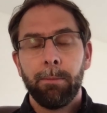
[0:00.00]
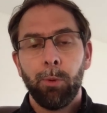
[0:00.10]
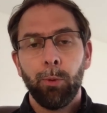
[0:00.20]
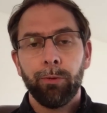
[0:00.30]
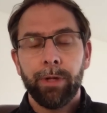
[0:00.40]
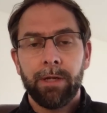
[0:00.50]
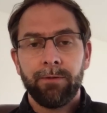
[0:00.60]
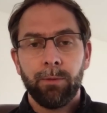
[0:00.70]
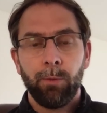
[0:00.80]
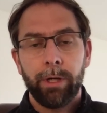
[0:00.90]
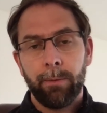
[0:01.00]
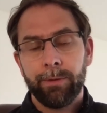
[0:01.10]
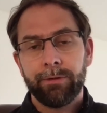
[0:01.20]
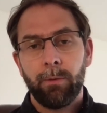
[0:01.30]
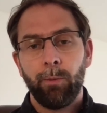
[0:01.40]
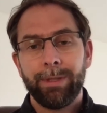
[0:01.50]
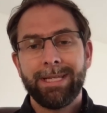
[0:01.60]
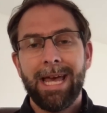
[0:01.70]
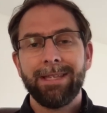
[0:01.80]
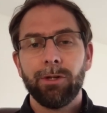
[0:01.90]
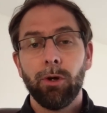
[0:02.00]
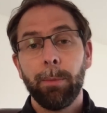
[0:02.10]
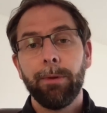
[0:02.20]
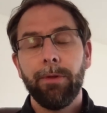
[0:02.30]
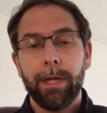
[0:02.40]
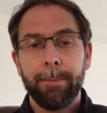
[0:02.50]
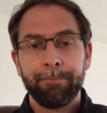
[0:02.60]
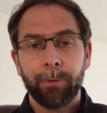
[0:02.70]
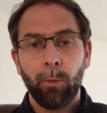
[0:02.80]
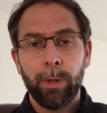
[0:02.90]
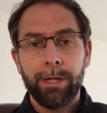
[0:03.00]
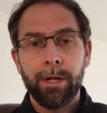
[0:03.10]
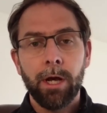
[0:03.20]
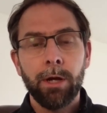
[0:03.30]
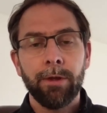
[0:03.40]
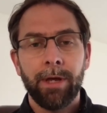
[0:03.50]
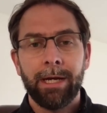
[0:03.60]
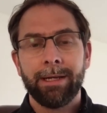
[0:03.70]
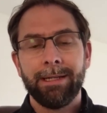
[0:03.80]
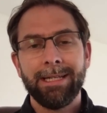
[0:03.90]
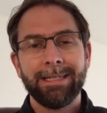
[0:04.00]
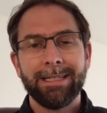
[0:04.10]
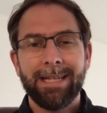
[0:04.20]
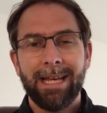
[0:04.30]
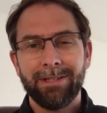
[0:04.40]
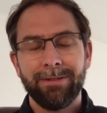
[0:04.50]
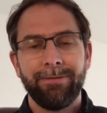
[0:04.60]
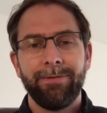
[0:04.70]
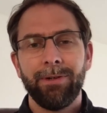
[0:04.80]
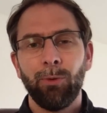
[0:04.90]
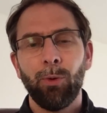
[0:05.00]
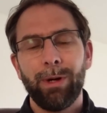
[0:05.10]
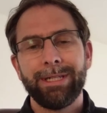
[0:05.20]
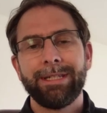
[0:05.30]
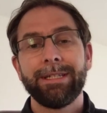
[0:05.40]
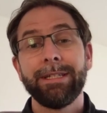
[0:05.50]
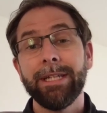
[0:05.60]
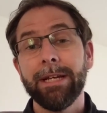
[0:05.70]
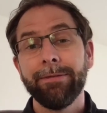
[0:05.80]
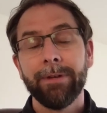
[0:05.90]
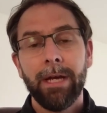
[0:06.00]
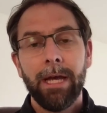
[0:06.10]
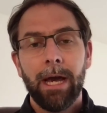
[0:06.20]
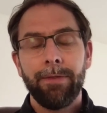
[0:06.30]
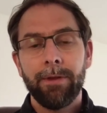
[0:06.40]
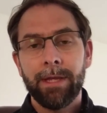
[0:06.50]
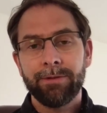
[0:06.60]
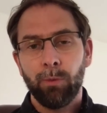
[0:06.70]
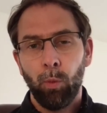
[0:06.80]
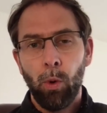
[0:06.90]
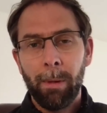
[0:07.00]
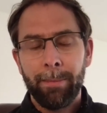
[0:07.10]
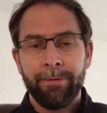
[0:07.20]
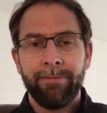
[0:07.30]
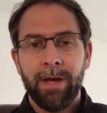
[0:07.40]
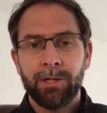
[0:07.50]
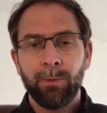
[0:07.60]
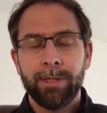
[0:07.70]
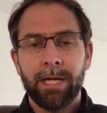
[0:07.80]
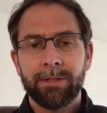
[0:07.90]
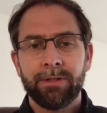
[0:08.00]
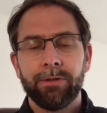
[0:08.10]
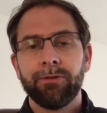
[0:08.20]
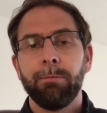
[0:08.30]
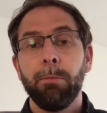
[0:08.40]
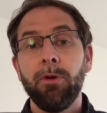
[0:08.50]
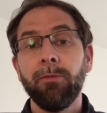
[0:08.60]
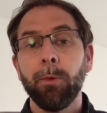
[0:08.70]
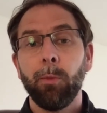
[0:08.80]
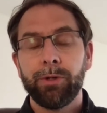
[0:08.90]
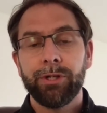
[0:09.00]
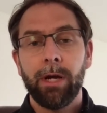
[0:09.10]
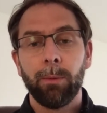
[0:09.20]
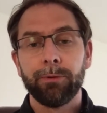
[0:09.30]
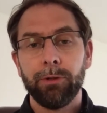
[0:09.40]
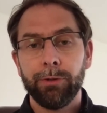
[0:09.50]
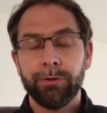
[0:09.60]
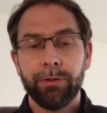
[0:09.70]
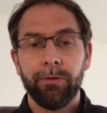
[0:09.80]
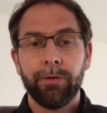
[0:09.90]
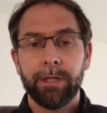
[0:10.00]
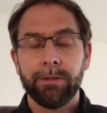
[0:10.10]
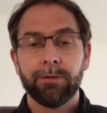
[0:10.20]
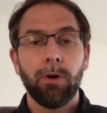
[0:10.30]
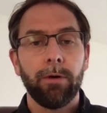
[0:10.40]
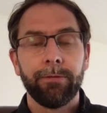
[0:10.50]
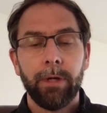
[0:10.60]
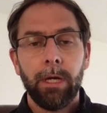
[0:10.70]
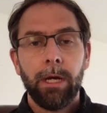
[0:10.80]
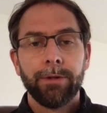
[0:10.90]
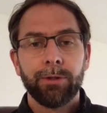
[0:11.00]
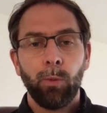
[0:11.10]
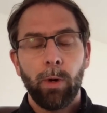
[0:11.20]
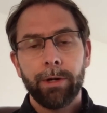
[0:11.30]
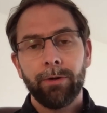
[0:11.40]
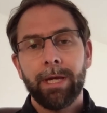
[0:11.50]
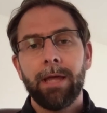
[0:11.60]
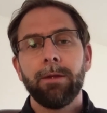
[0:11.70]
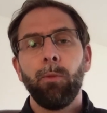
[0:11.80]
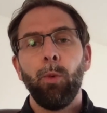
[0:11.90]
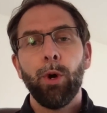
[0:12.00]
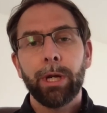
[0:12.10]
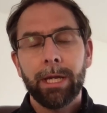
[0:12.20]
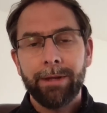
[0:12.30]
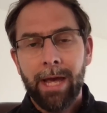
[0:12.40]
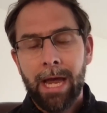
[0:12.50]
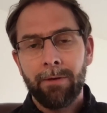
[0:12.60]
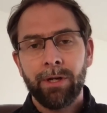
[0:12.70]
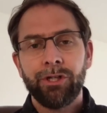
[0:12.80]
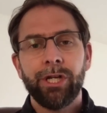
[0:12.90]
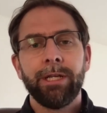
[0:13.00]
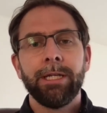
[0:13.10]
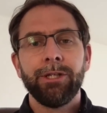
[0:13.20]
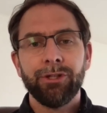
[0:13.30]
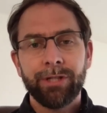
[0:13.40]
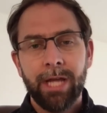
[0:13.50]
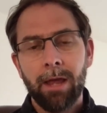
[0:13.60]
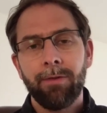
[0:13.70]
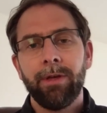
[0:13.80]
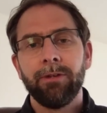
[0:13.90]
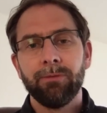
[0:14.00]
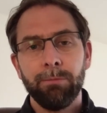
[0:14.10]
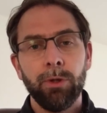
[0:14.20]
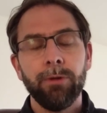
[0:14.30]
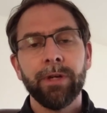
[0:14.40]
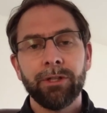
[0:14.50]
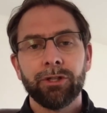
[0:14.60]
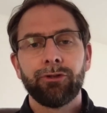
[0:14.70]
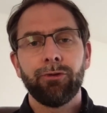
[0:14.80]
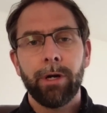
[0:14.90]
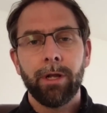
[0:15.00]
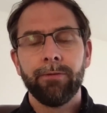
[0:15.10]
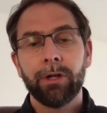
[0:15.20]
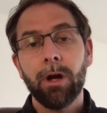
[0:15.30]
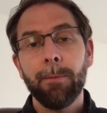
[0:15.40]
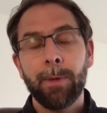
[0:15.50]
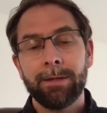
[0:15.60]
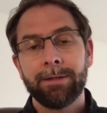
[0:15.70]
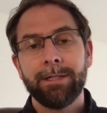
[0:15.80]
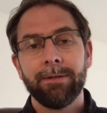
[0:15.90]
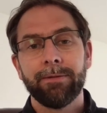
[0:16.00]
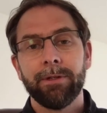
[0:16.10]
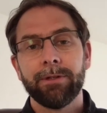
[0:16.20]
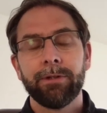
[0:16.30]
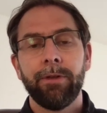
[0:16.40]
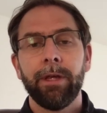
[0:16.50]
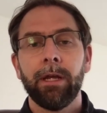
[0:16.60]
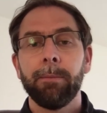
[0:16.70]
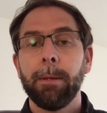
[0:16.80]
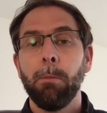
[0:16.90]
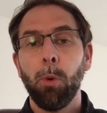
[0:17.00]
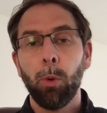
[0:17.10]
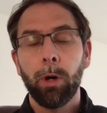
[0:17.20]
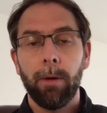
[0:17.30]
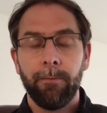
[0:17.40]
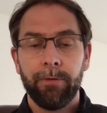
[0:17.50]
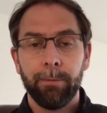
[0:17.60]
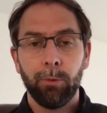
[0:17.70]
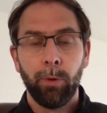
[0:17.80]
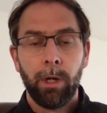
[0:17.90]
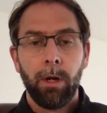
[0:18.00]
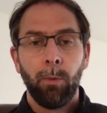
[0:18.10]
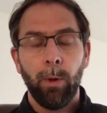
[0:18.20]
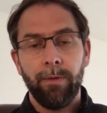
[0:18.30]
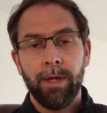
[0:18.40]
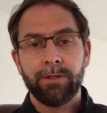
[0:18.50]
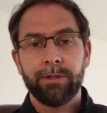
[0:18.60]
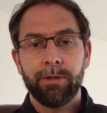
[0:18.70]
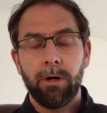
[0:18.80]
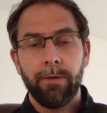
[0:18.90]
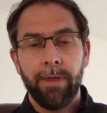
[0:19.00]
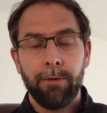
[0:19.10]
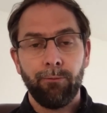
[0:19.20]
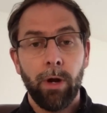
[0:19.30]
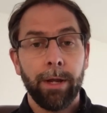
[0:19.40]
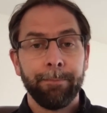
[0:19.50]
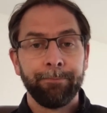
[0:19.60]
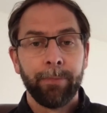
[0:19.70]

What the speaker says: important if you're working with someone with tendinopathy. We know that that can lead the tendon to feel quite stiff, and that there's a warm-up effect with exercise and movement which helps loosen things off. So why not get them working the area gently, just getting things moving to try and overcome that stiffness, so they're going to be more comfortable when they start their run.